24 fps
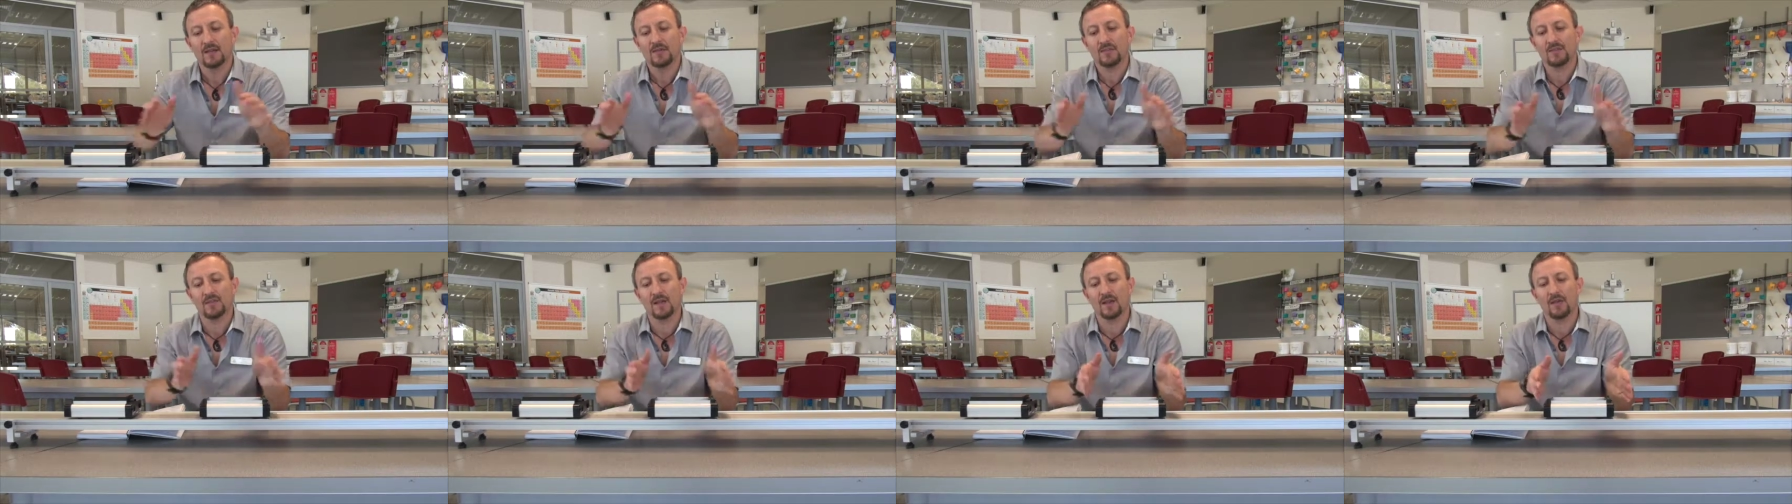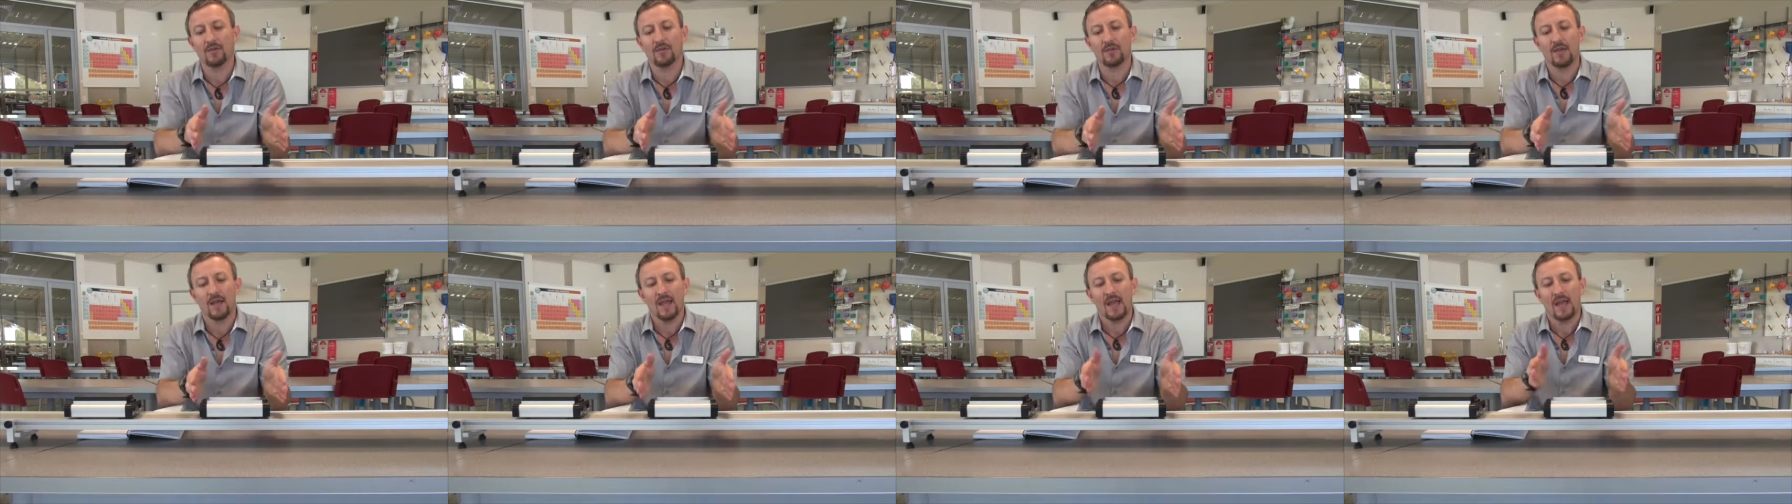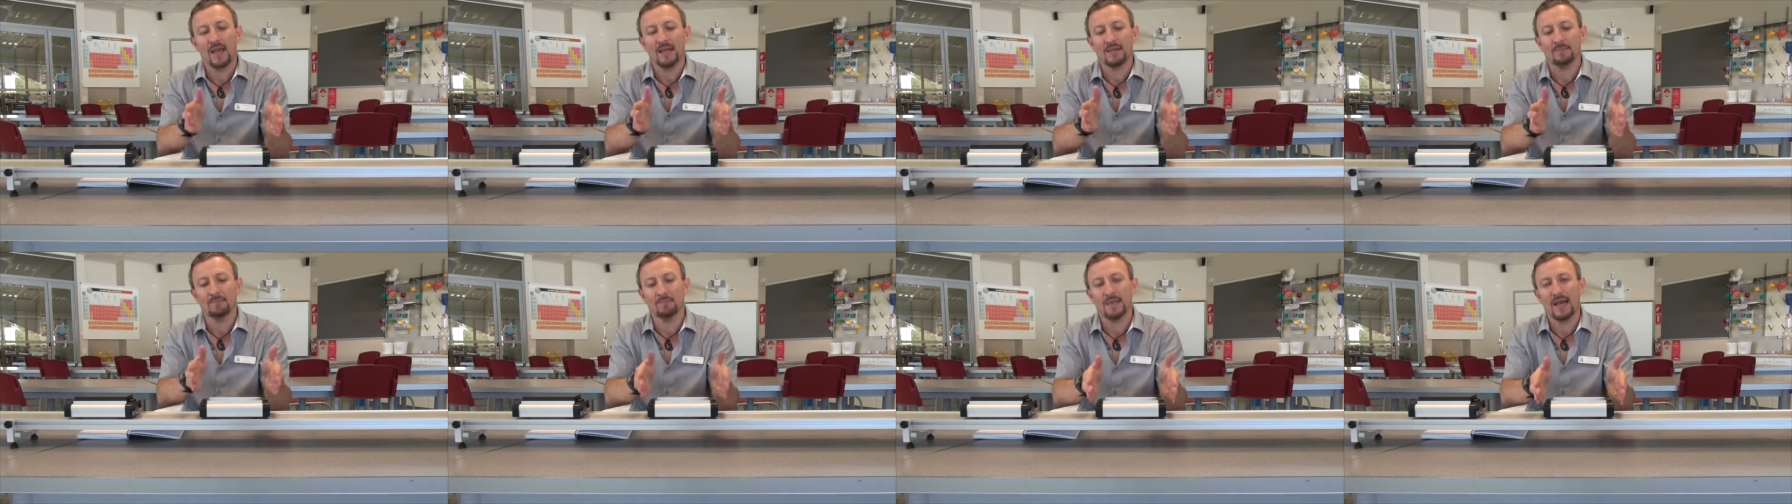so
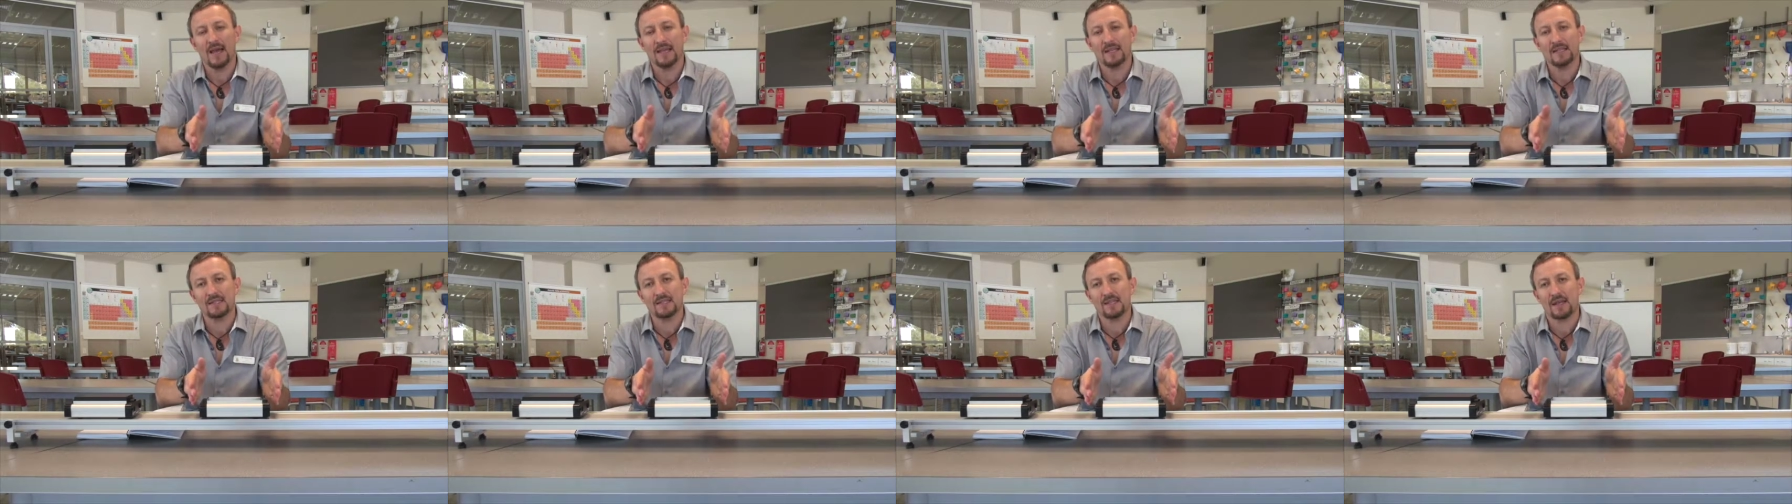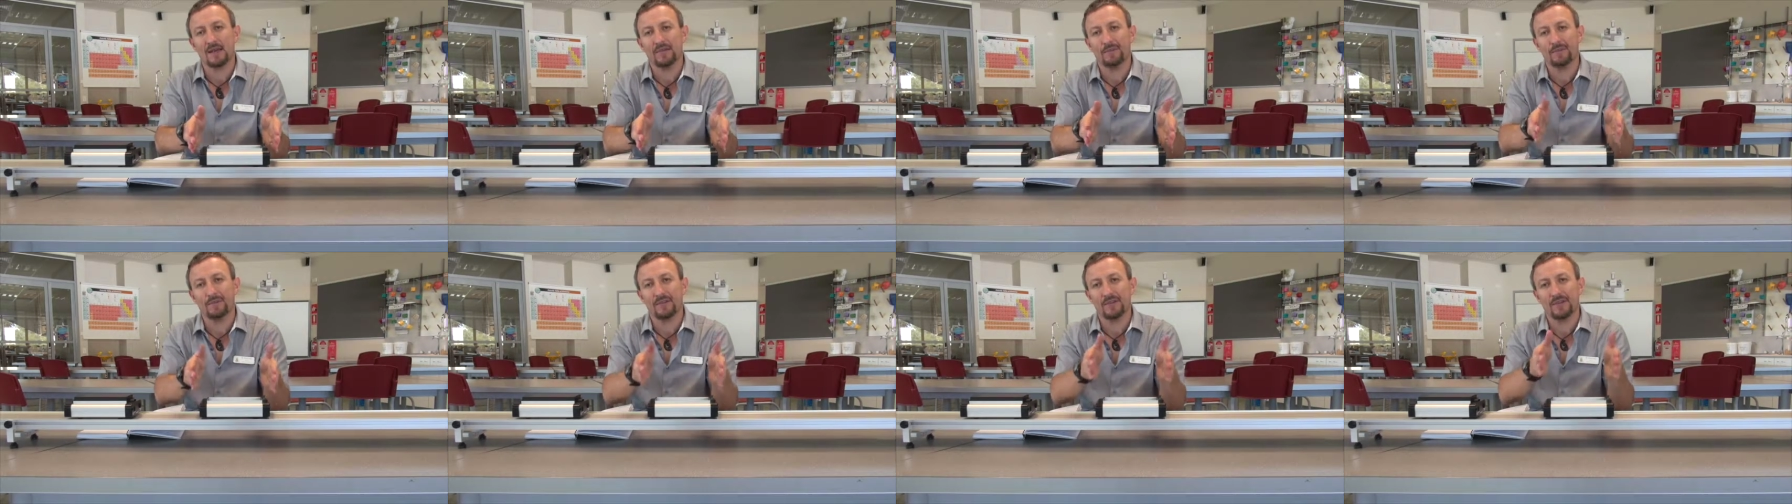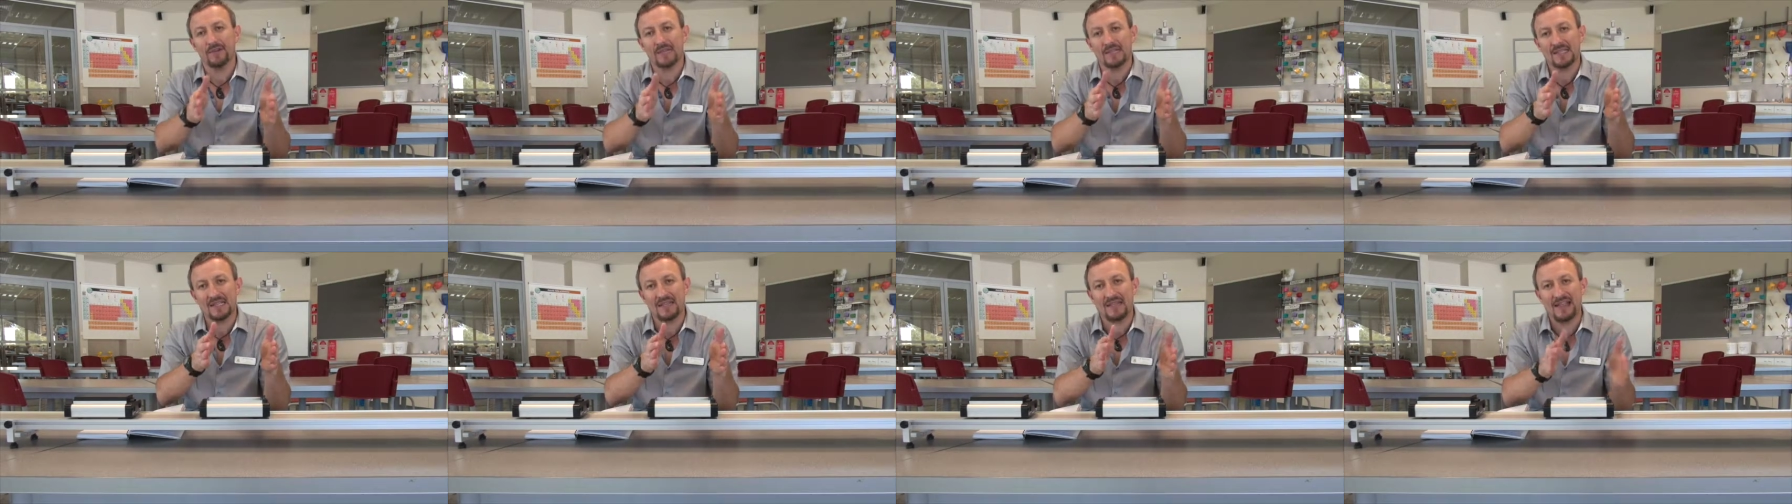it makes up for
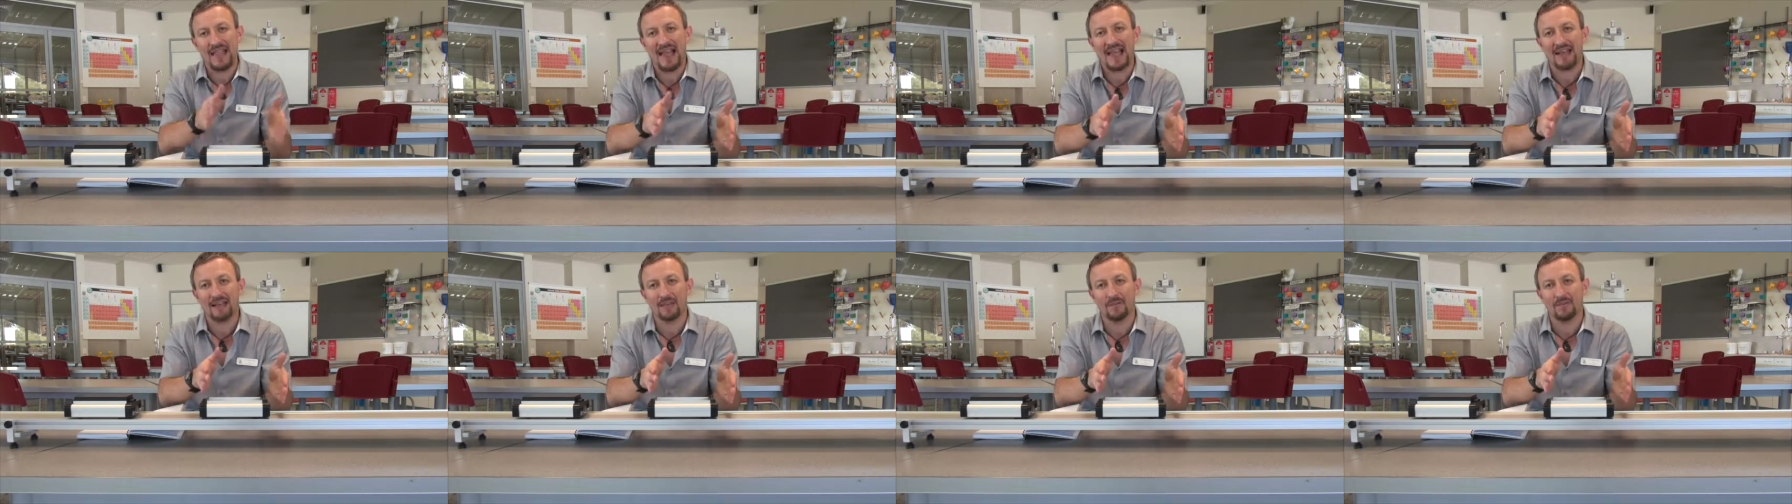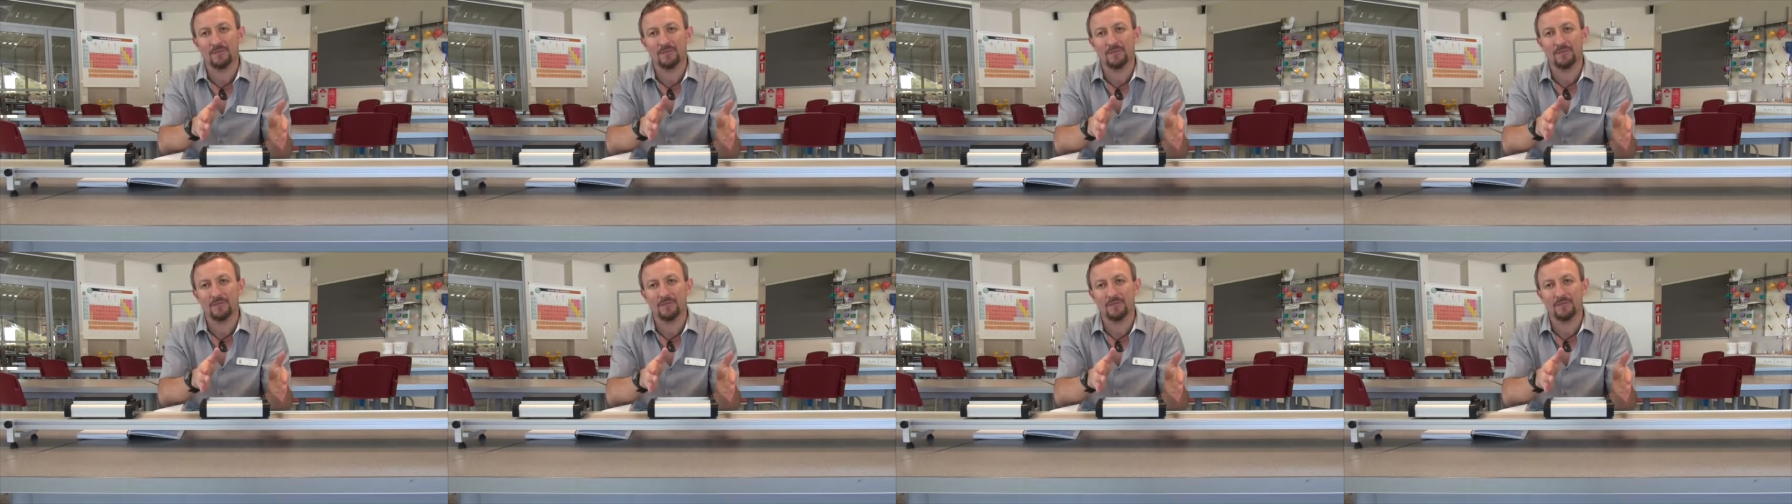its lack